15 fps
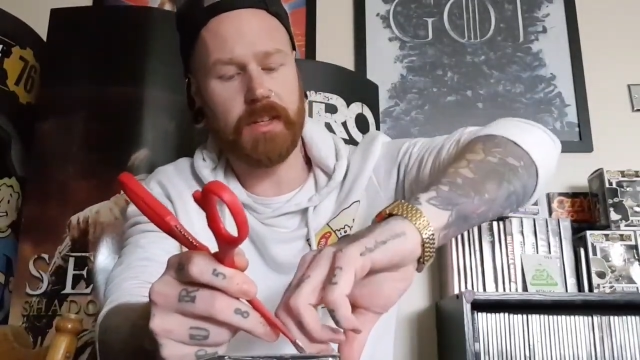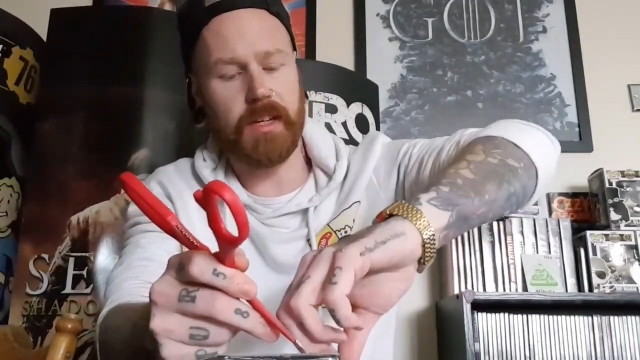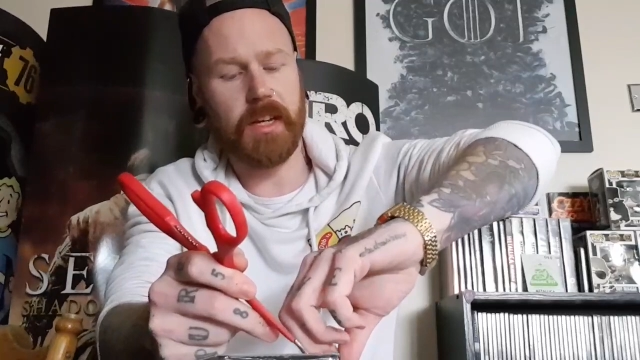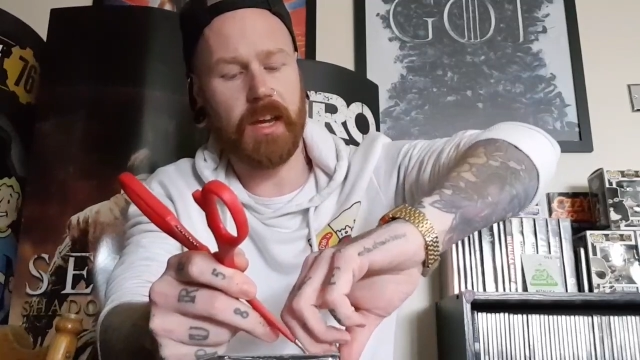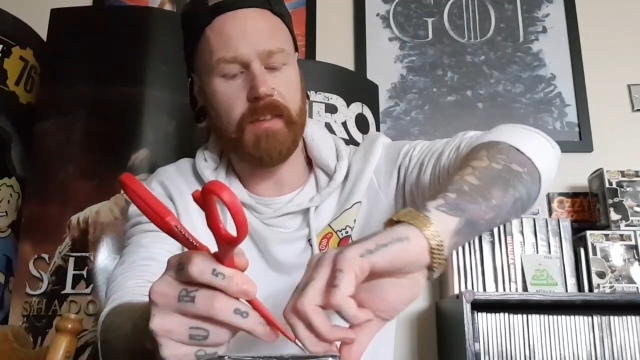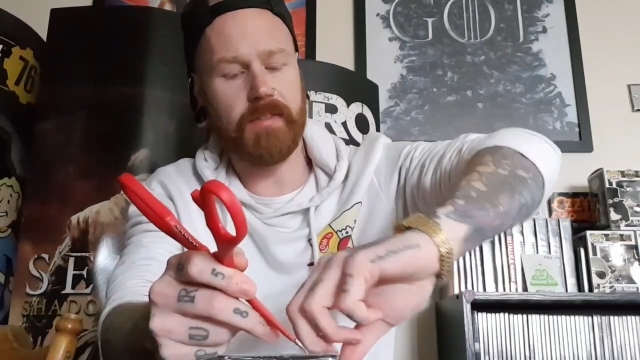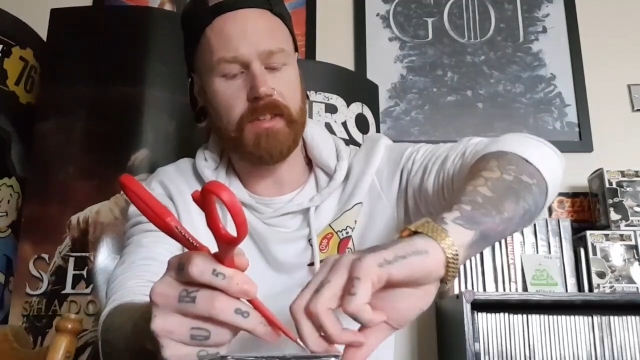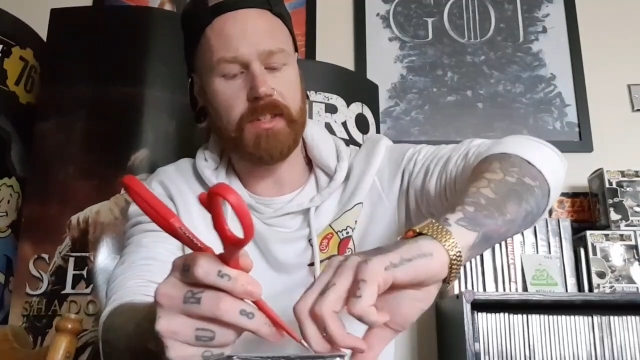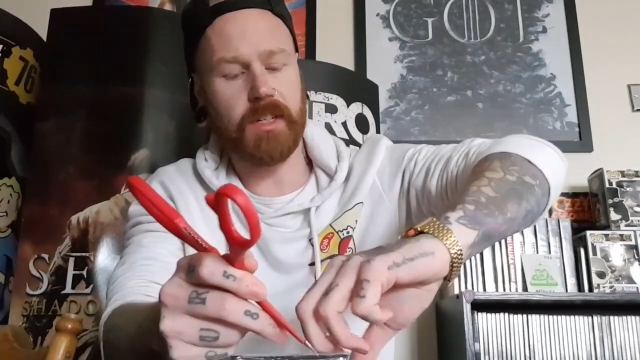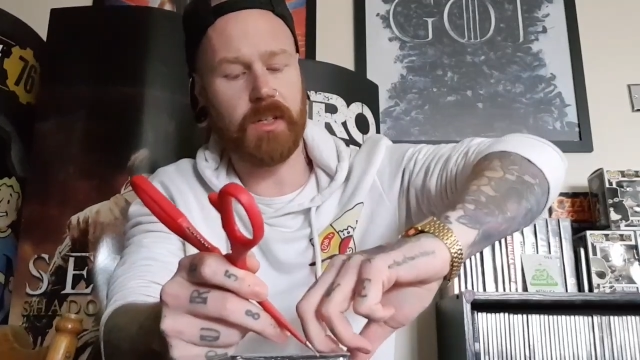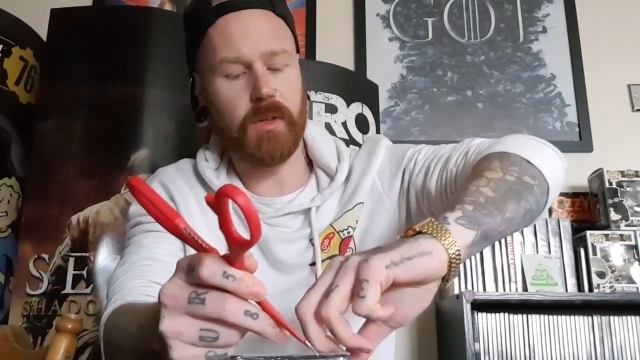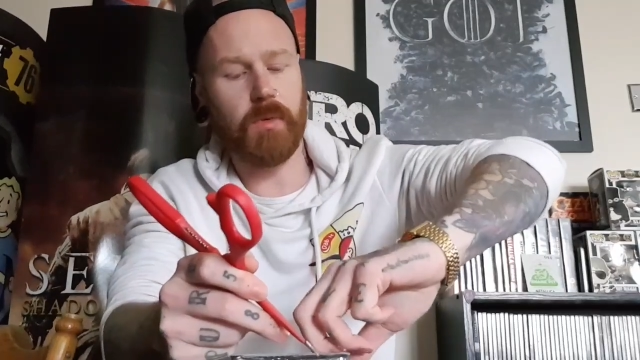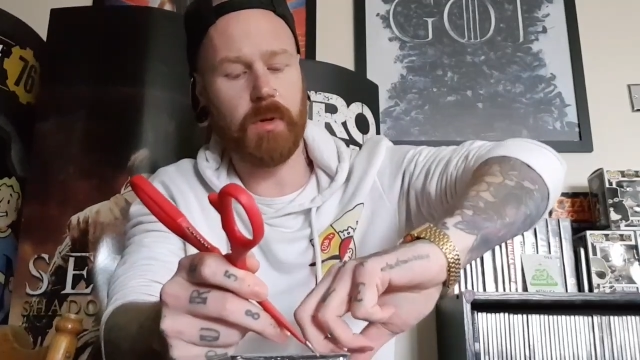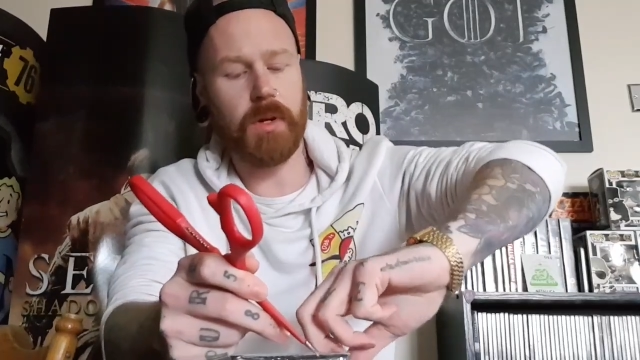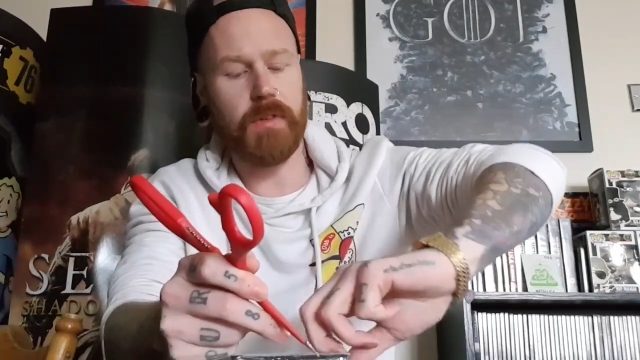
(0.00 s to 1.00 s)
I think every
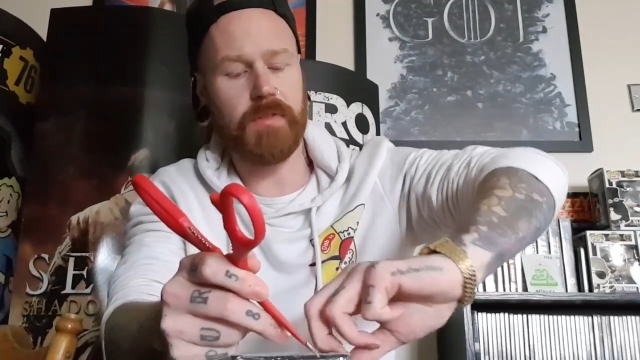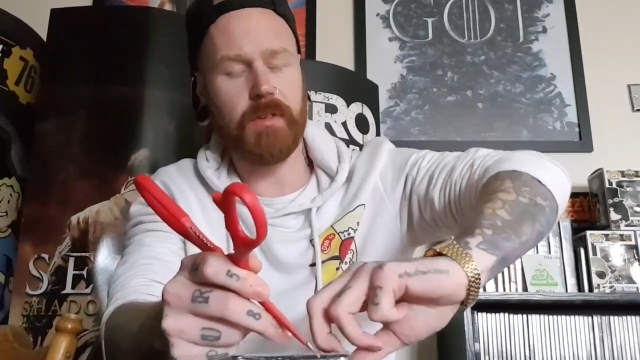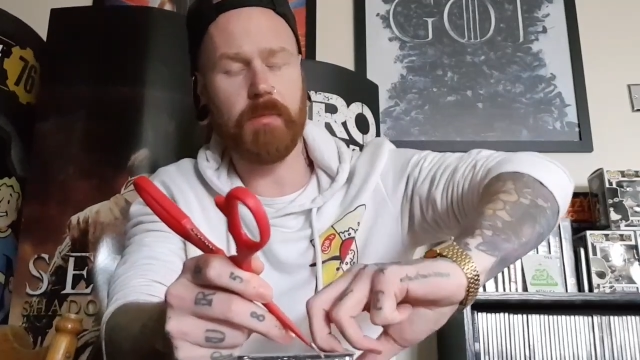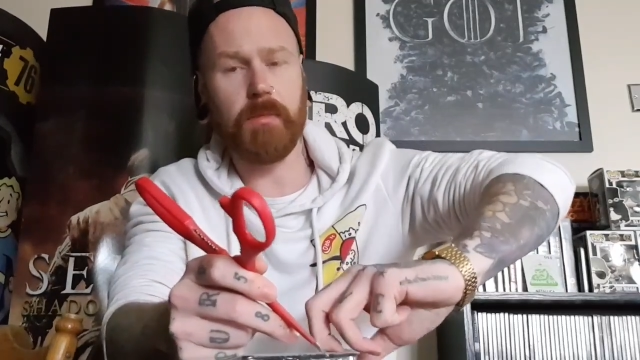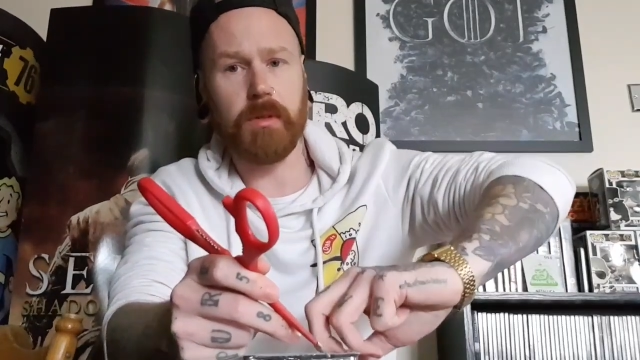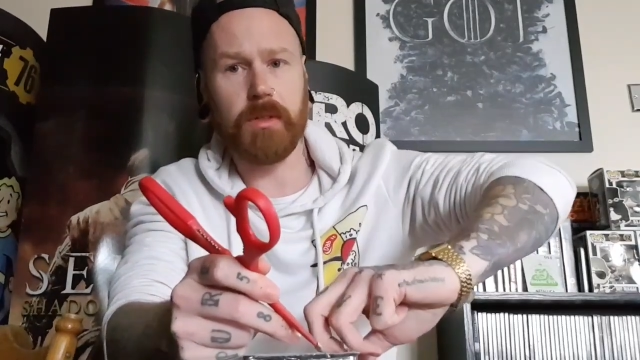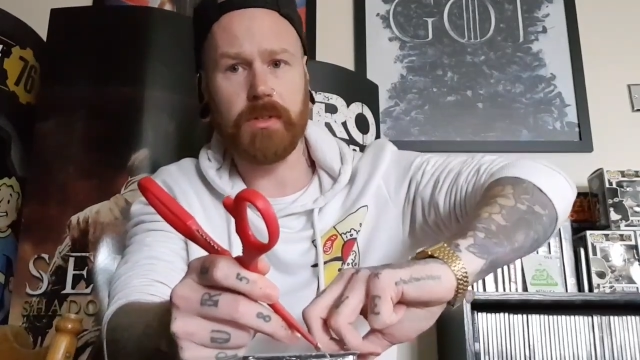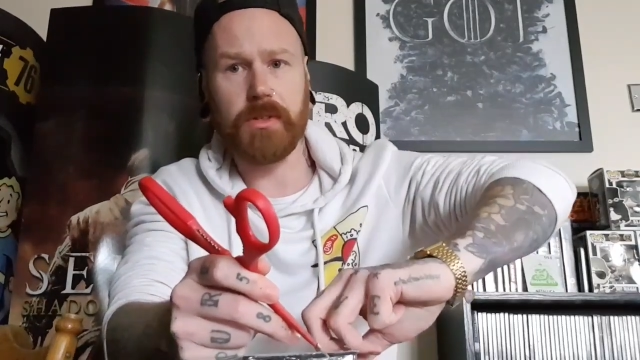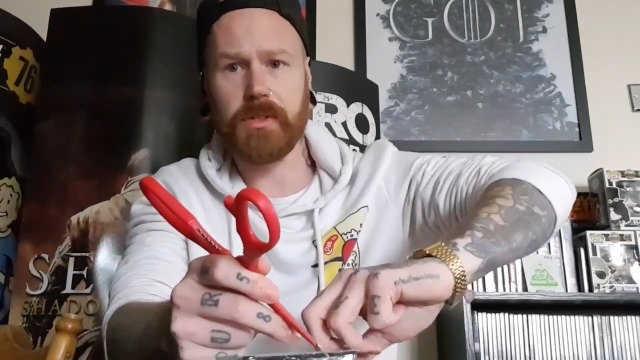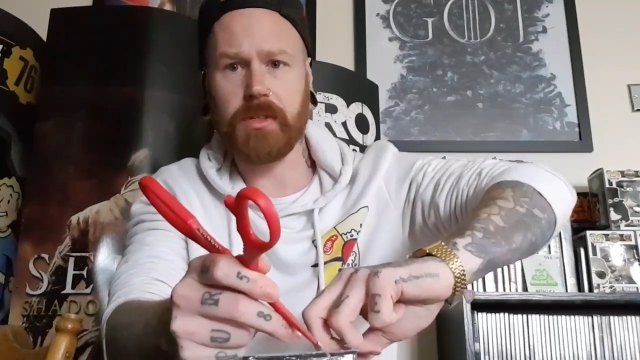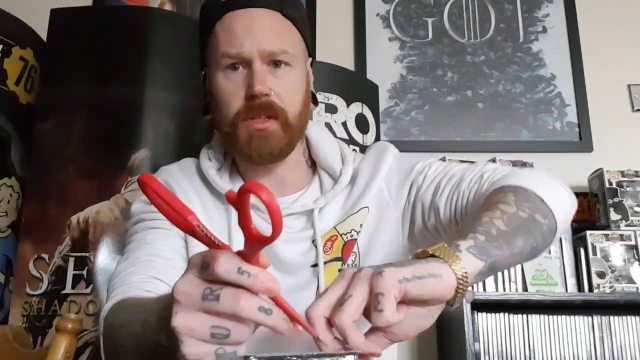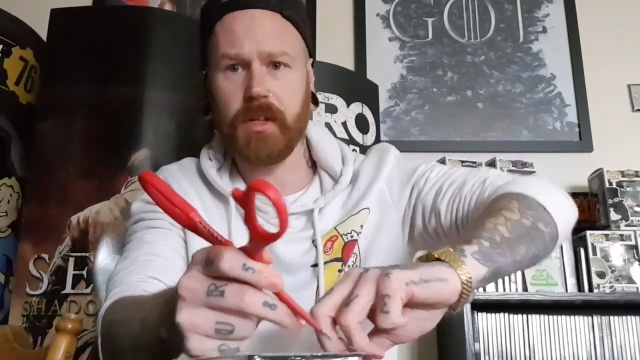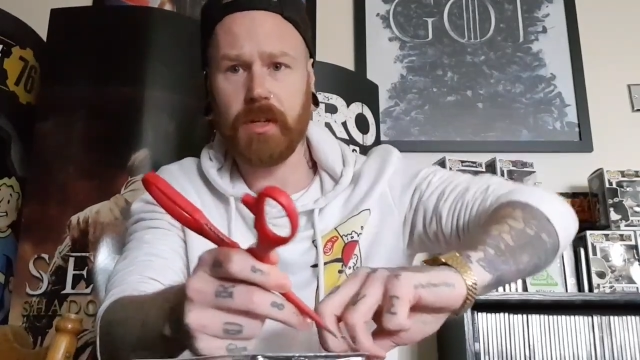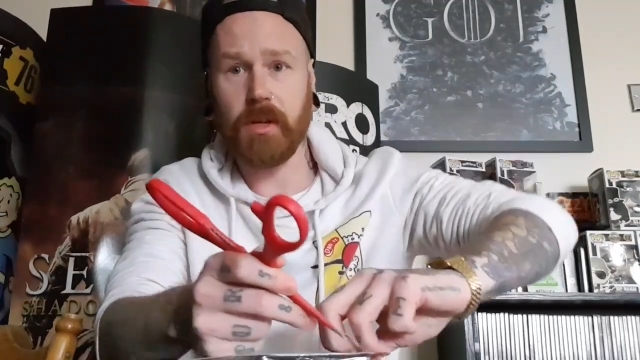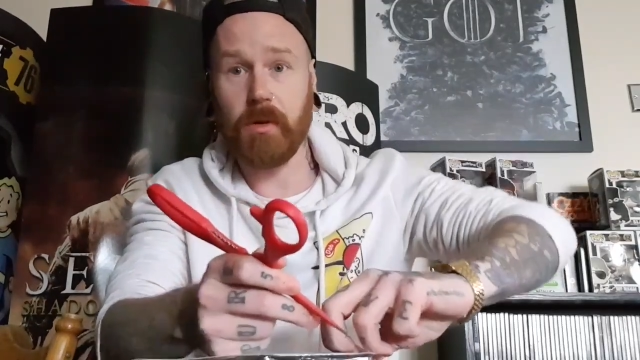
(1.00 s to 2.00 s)
single one of them was,
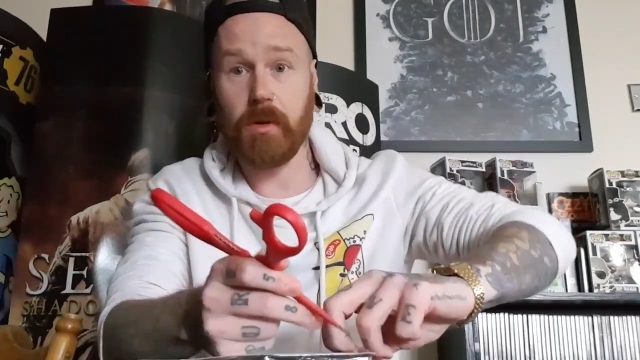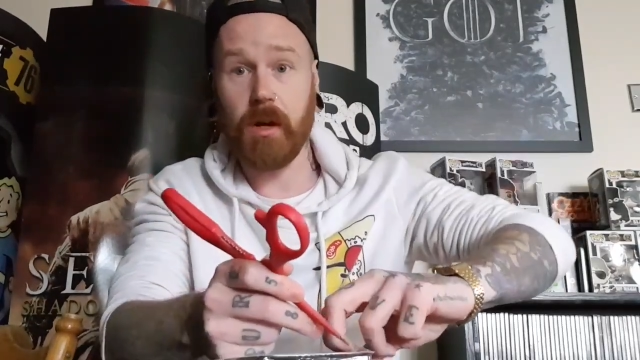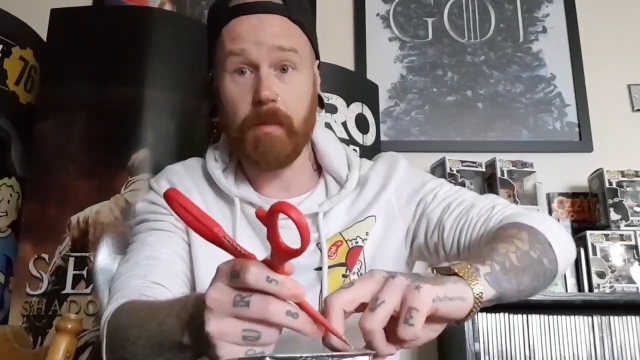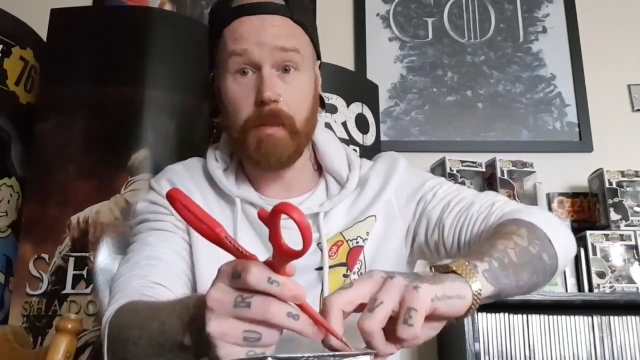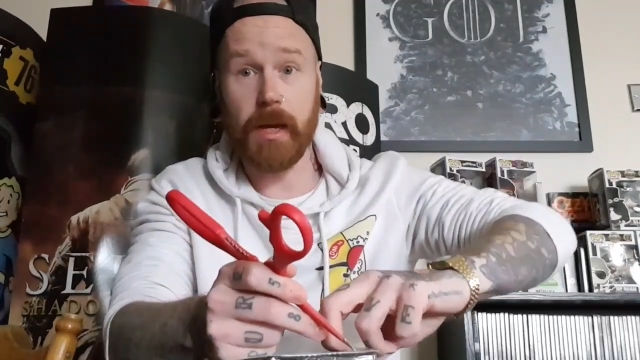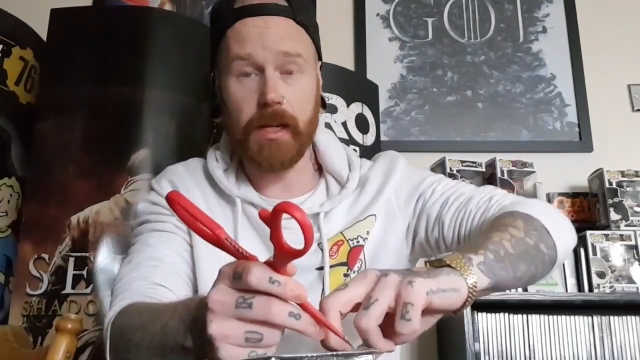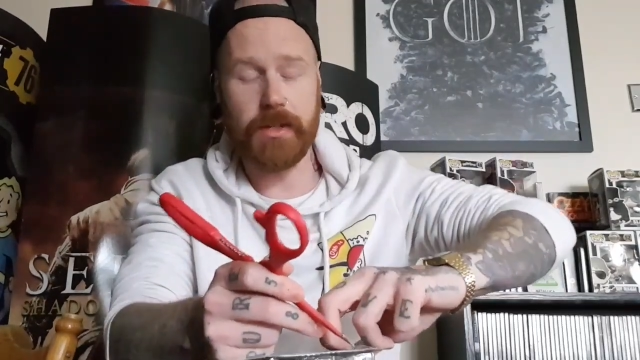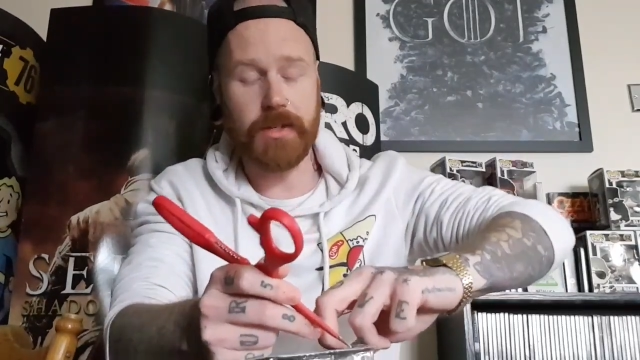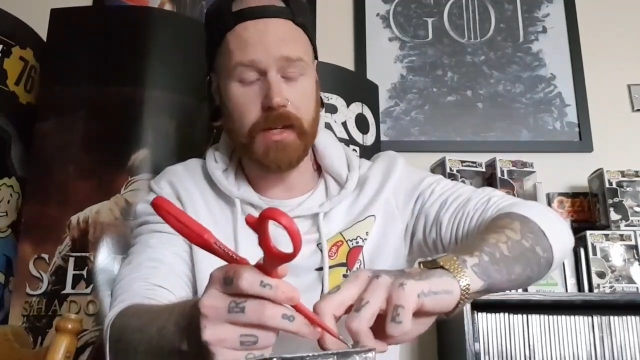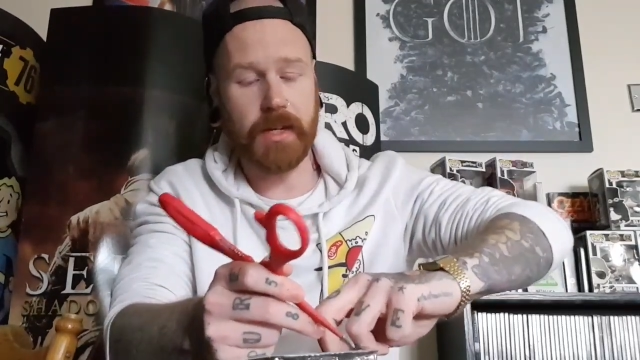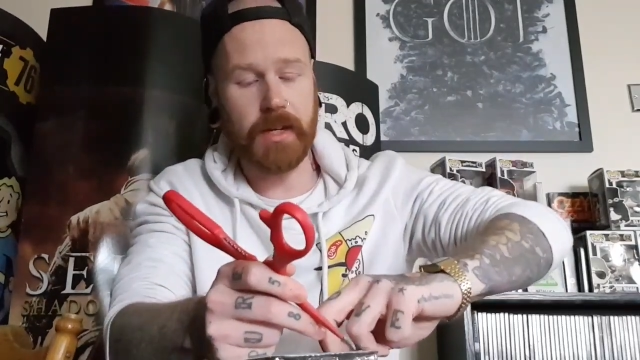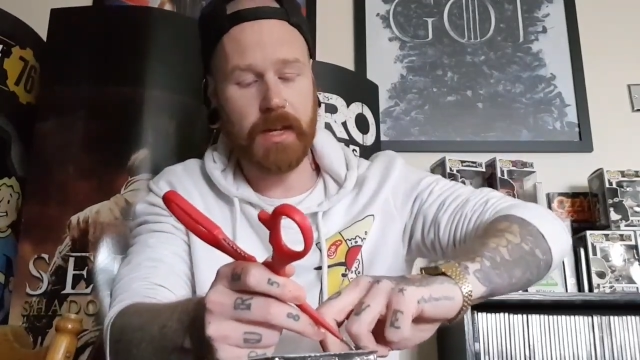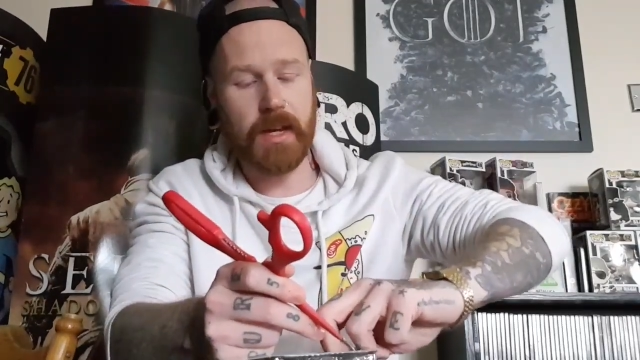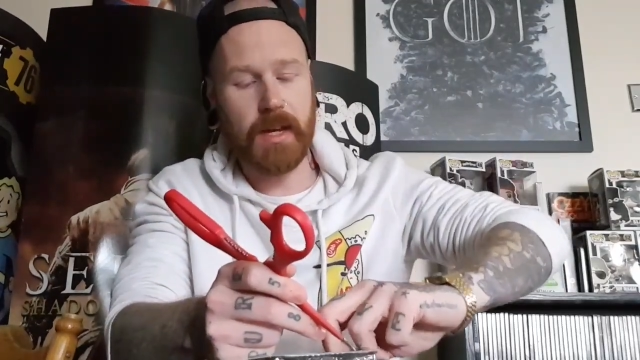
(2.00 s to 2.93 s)
you know, amazing.